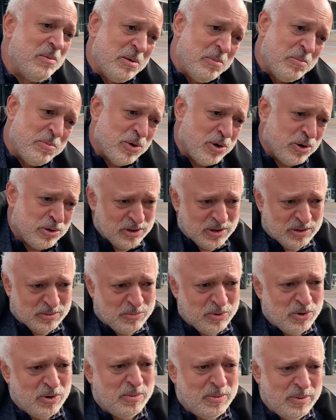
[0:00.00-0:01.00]
important
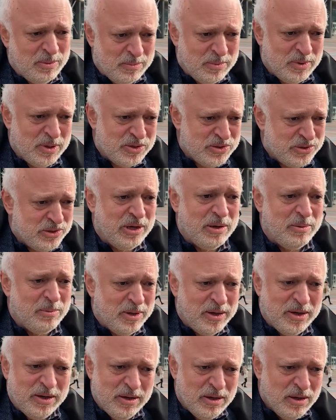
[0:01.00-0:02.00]
problem,
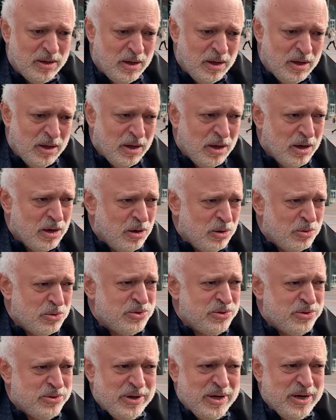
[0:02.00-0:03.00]
extremely.
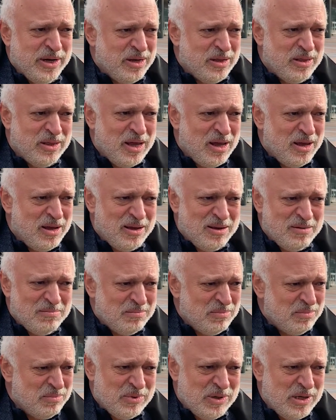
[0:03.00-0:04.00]
Because really
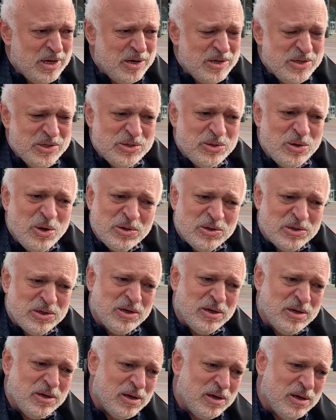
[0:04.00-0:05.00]
there is not
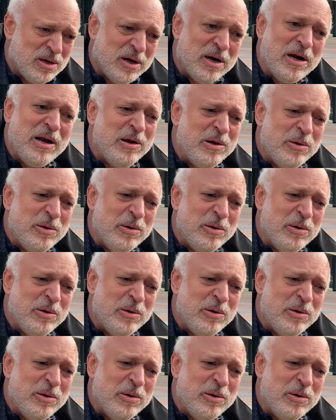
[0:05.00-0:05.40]
a really